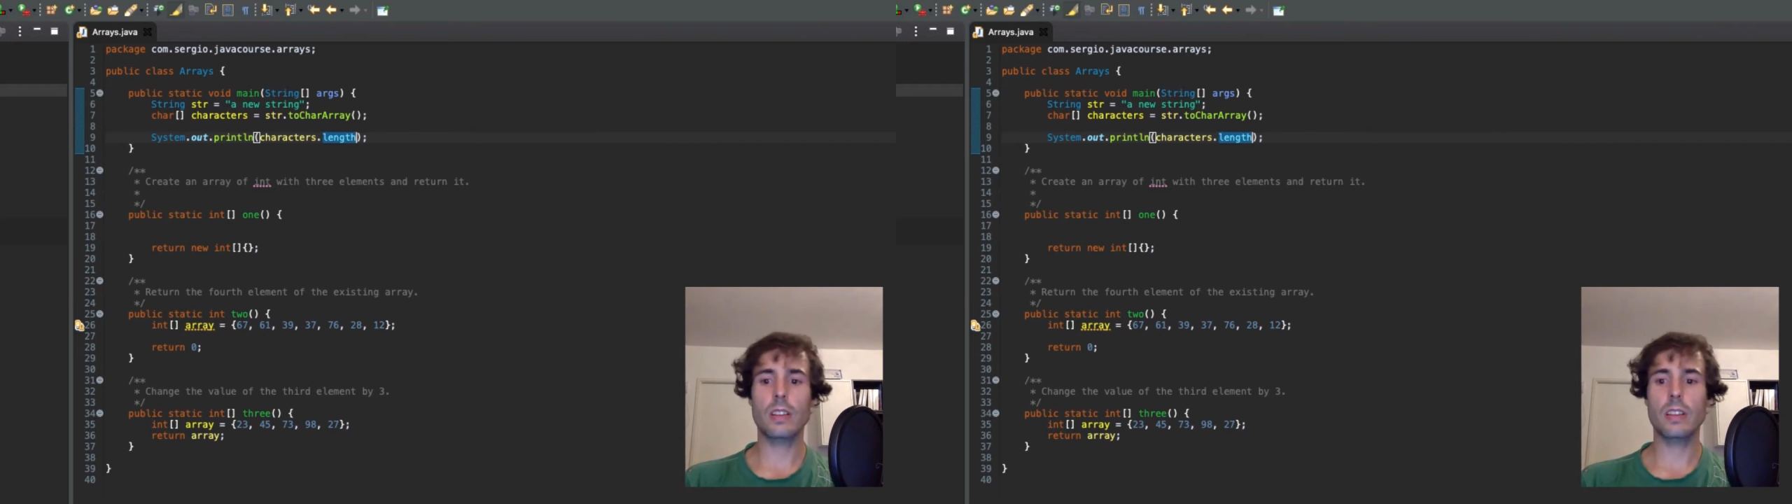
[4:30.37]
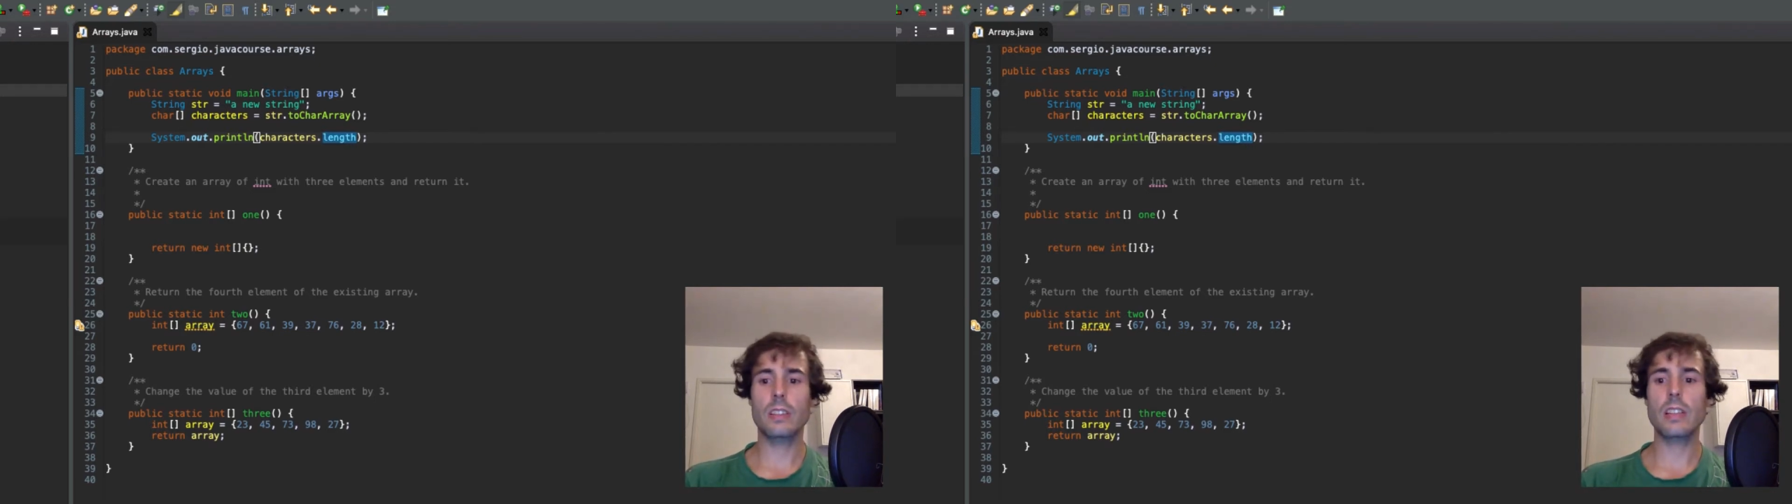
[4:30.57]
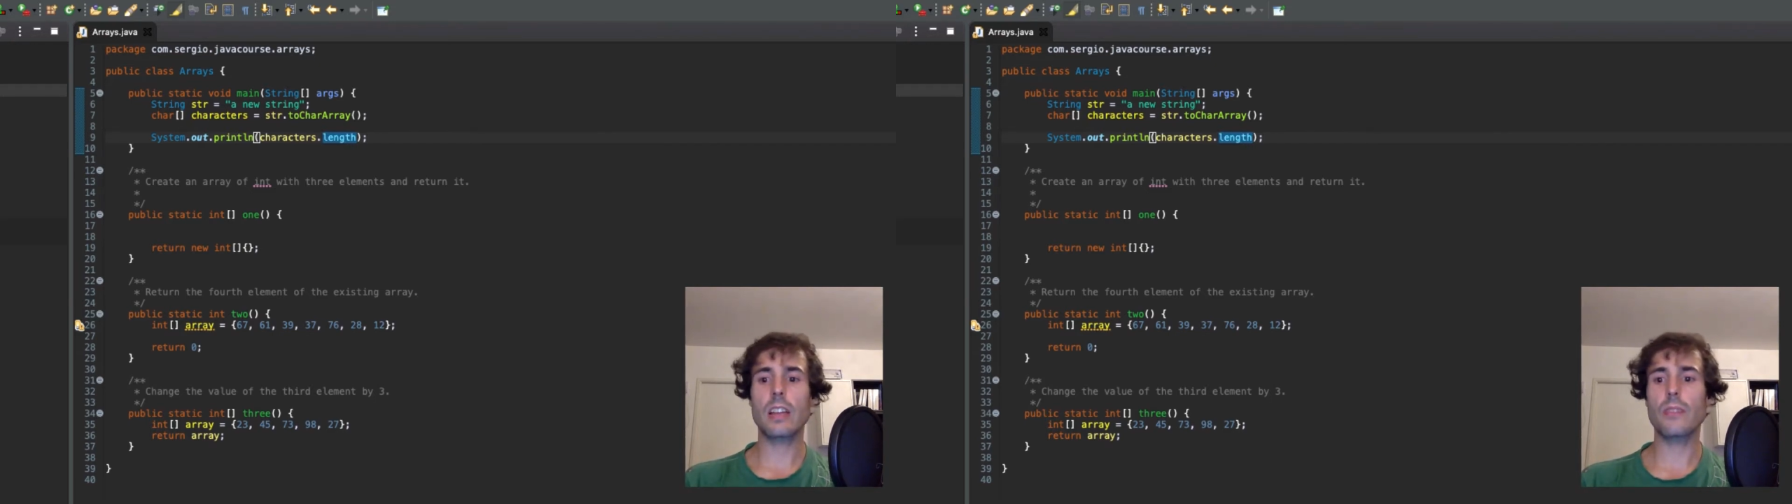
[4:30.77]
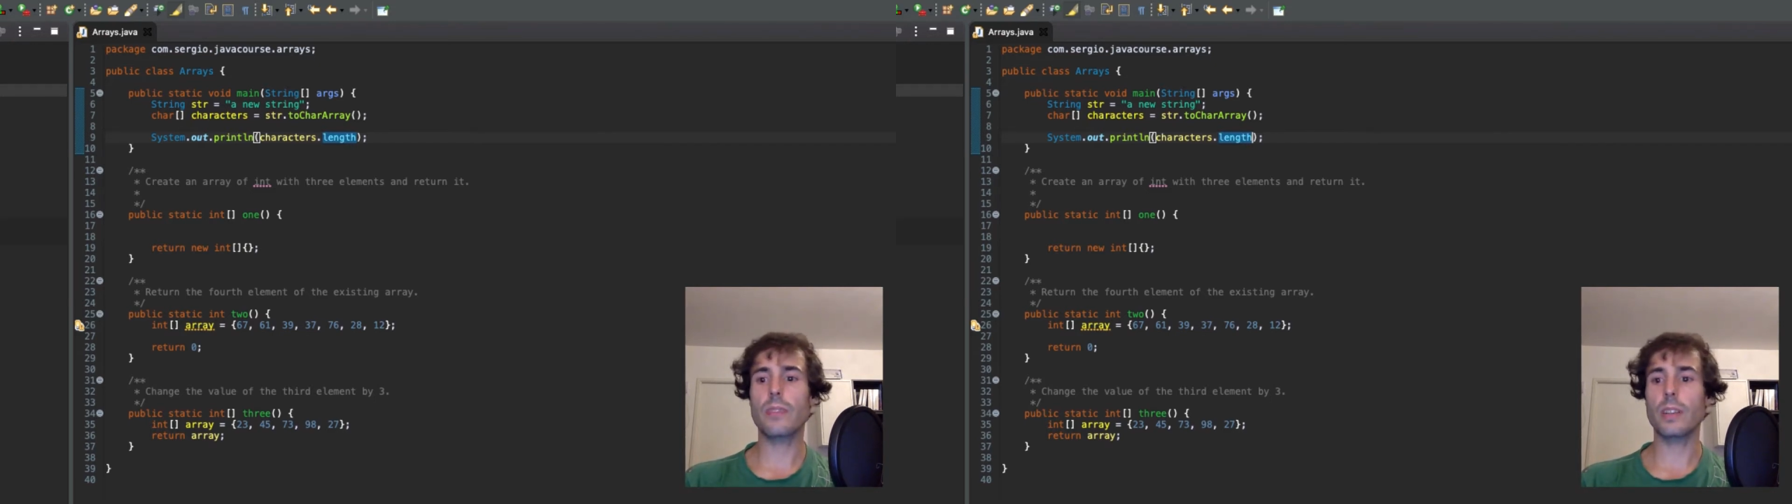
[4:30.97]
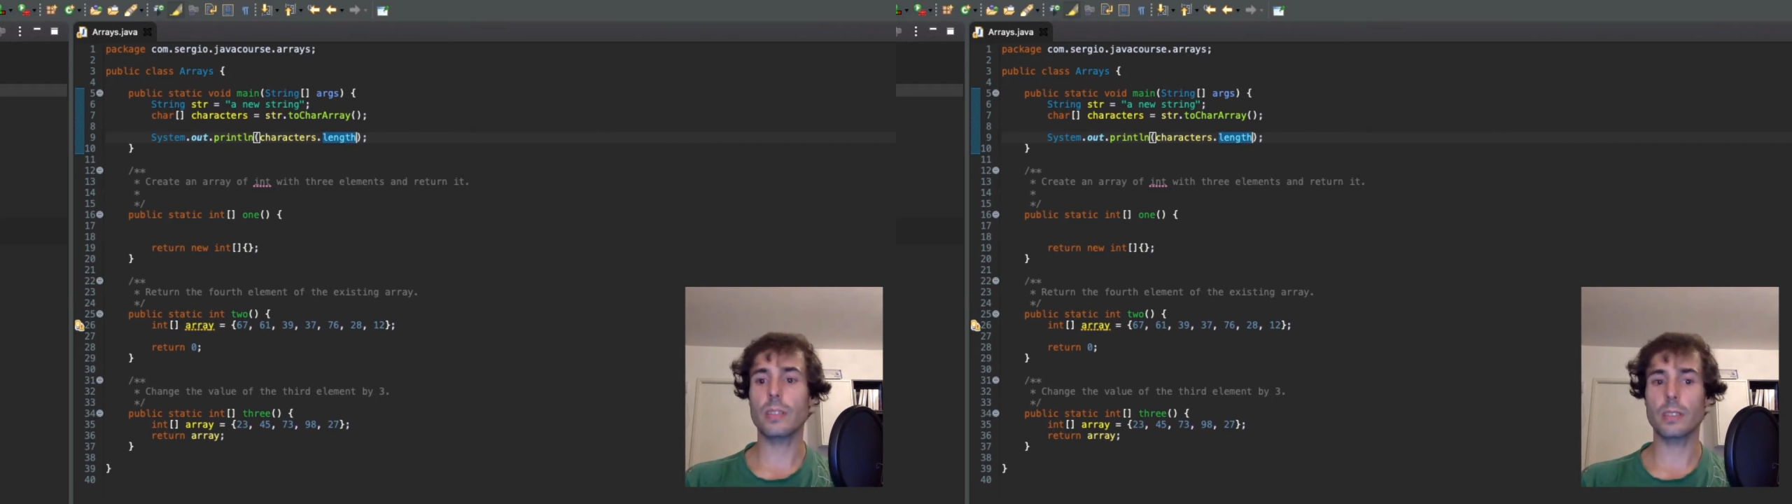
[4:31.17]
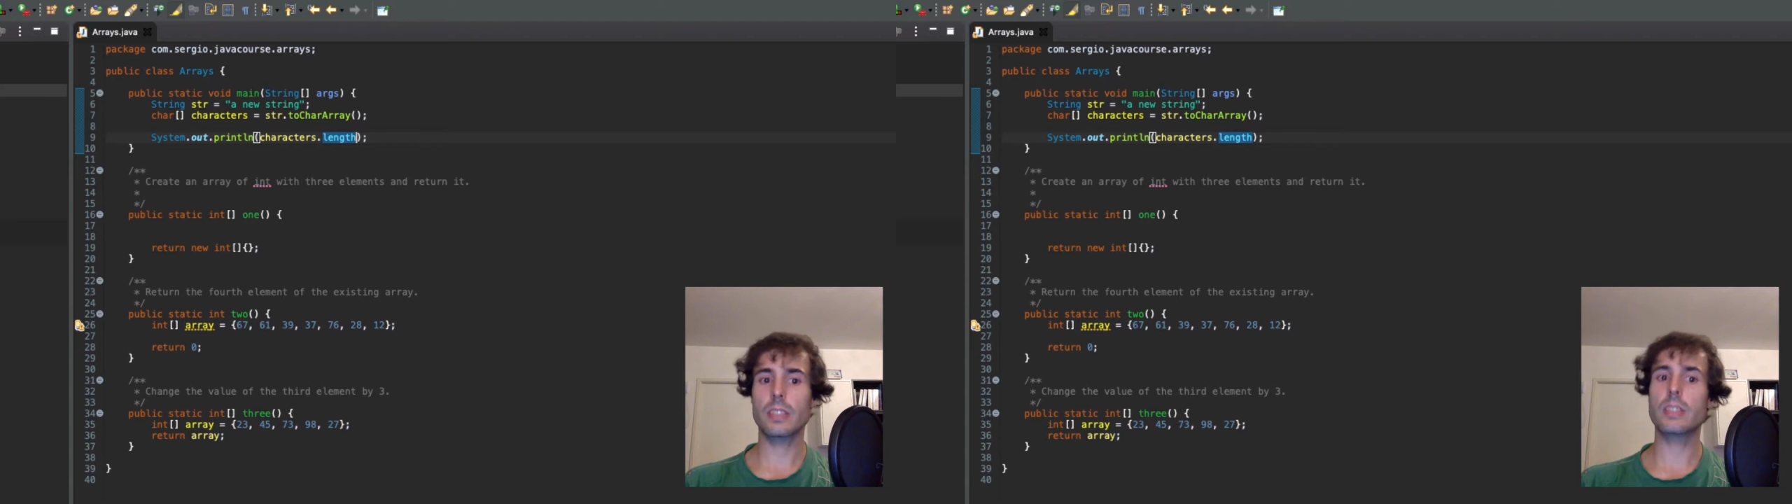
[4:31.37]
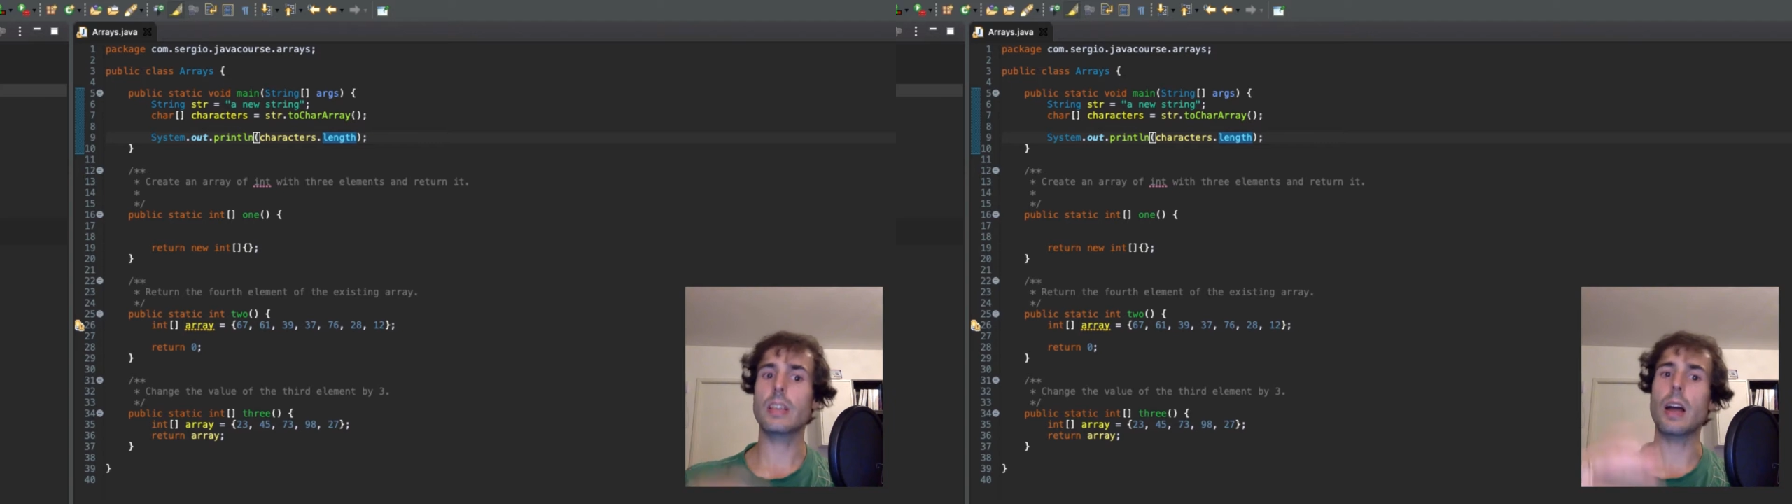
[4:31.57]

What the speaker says: It's like a field. It's